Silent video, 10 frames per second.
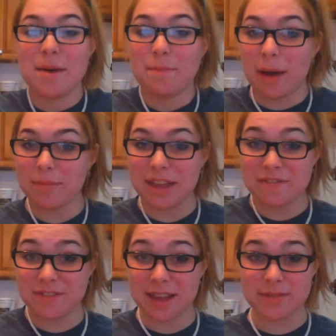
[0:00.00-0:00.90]

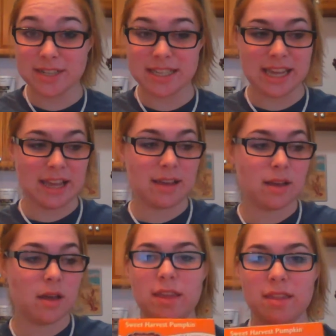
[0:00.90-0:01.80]
pumpkin flavored tea.
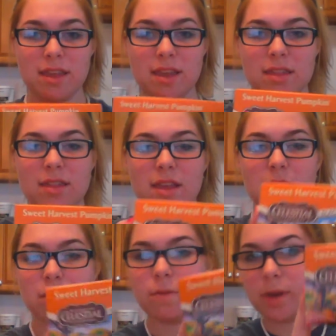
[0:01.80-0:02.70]
This is
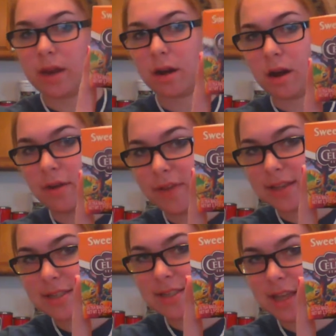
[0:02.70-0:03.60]
the Sweet
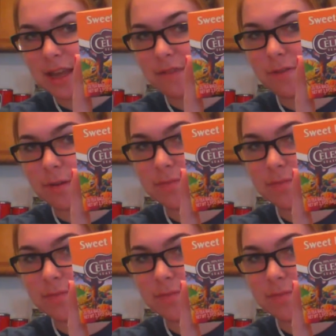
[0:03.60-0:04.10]
Harvest tea from